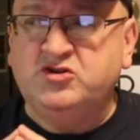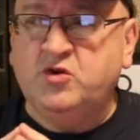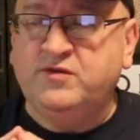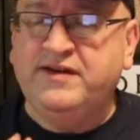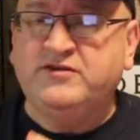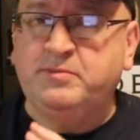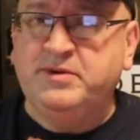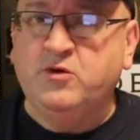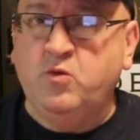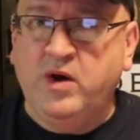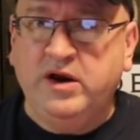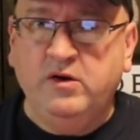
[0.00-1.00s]
you sort of have to be
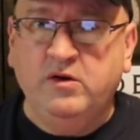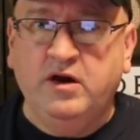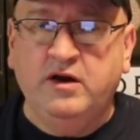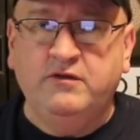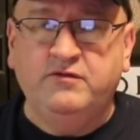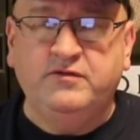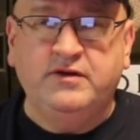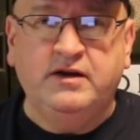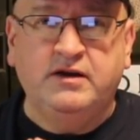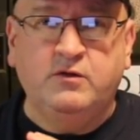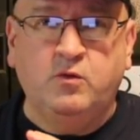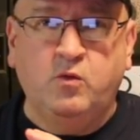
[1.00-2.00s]
aware of,
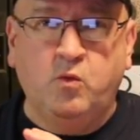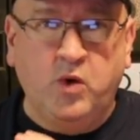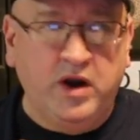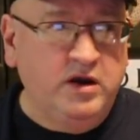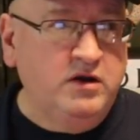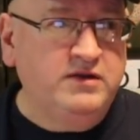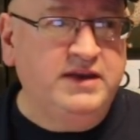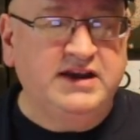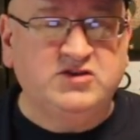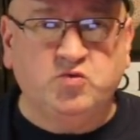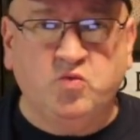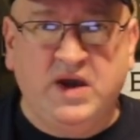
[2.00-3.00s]
where the
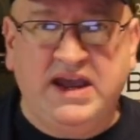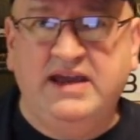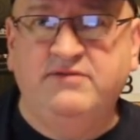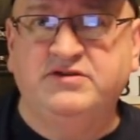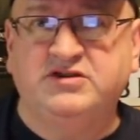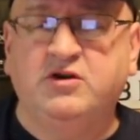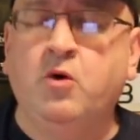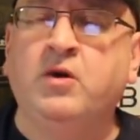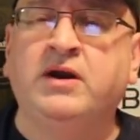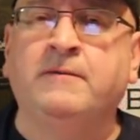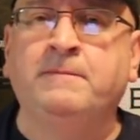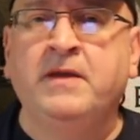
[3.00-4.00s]
next wave is
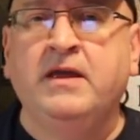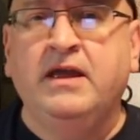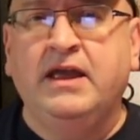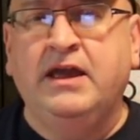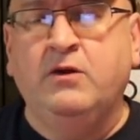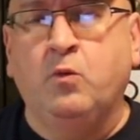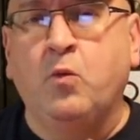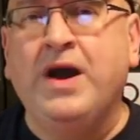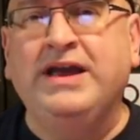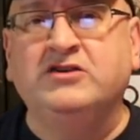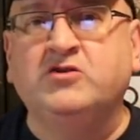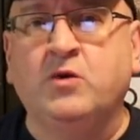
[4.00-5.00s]
going and
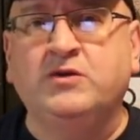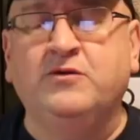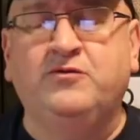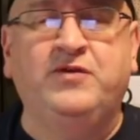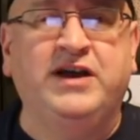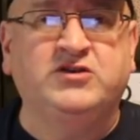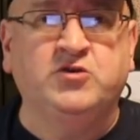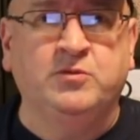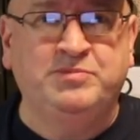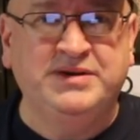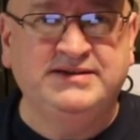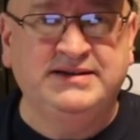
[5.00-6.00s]
what is going to affect your
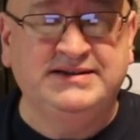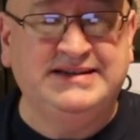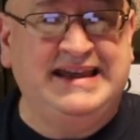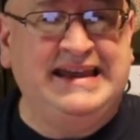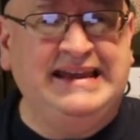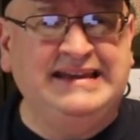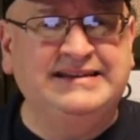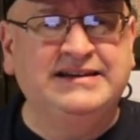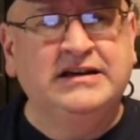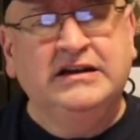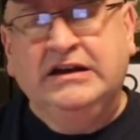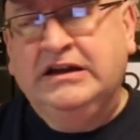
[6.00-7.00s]
business.
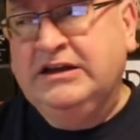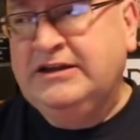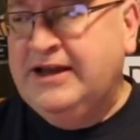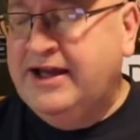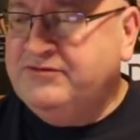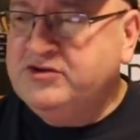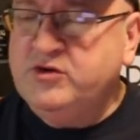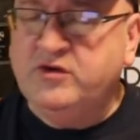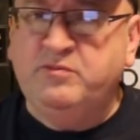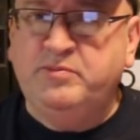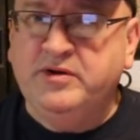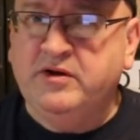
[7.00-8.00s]
And you have to sort
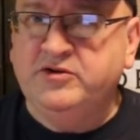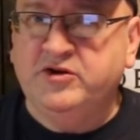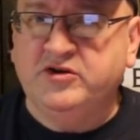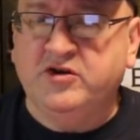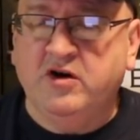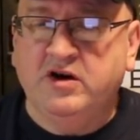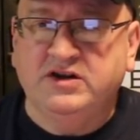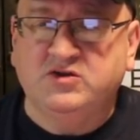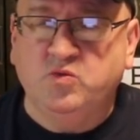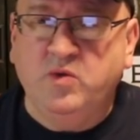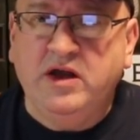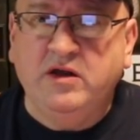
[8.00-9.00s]
of be on your guard
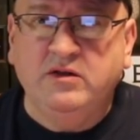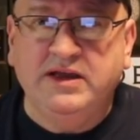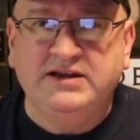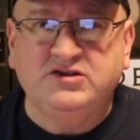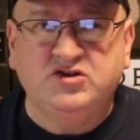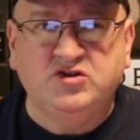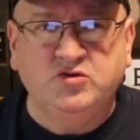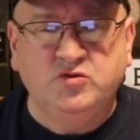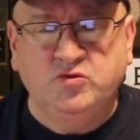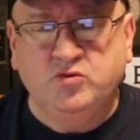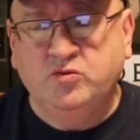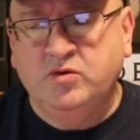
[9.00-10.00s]
as well as
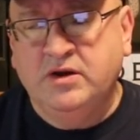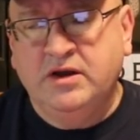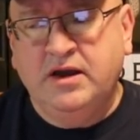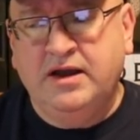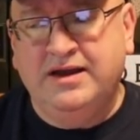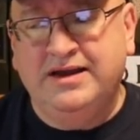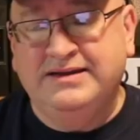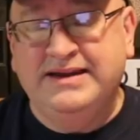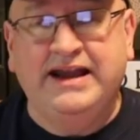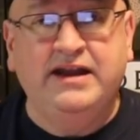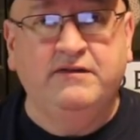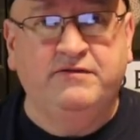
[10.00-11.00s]
to a
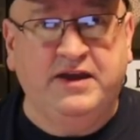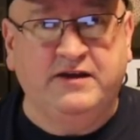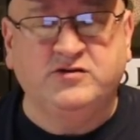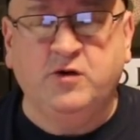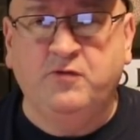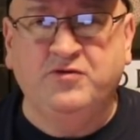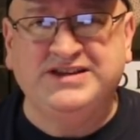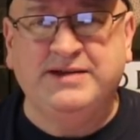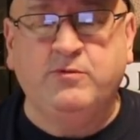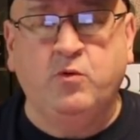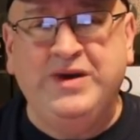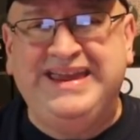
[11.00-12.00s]
negative thing. So, for
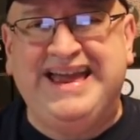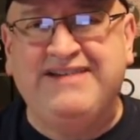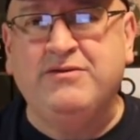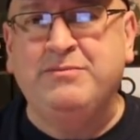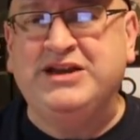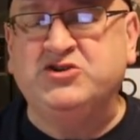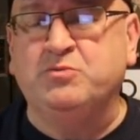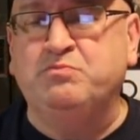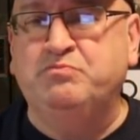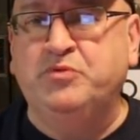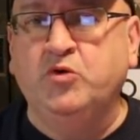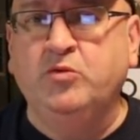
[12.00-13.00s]
example, we have a major
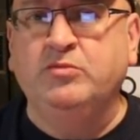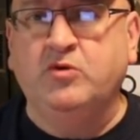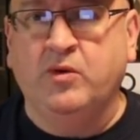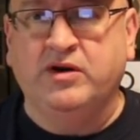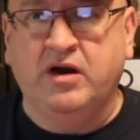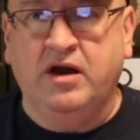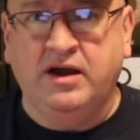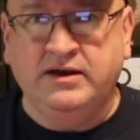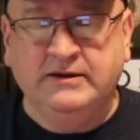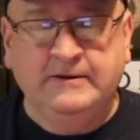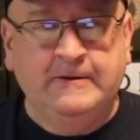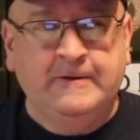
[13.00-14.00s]
boom going on.